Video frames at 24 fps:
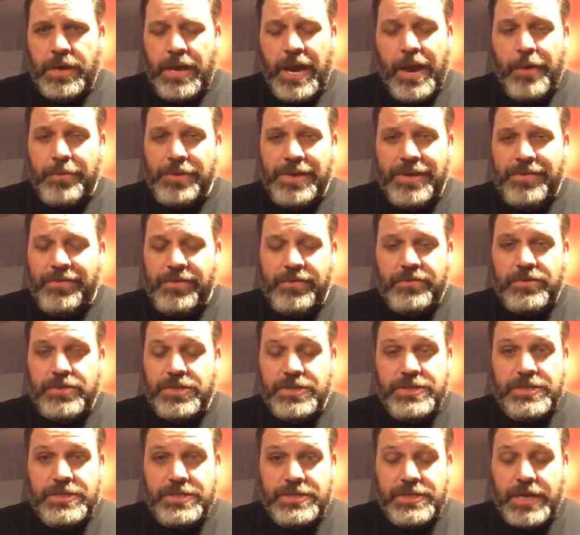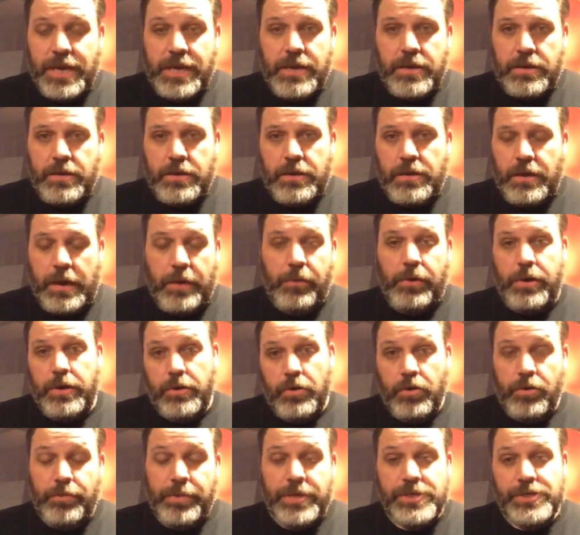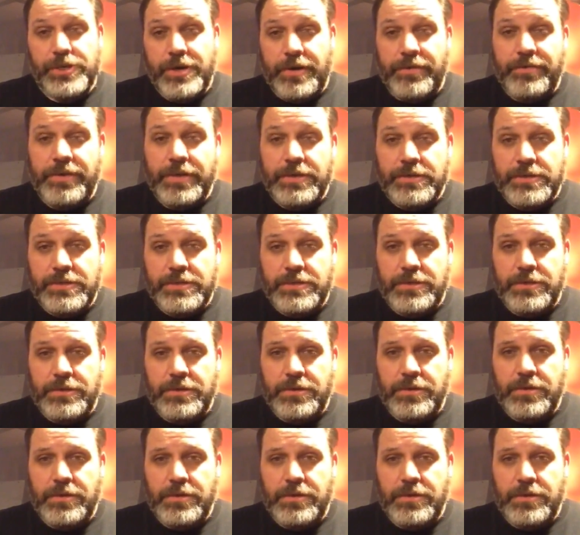How many of you have just decided, I want to know who my sheriff is?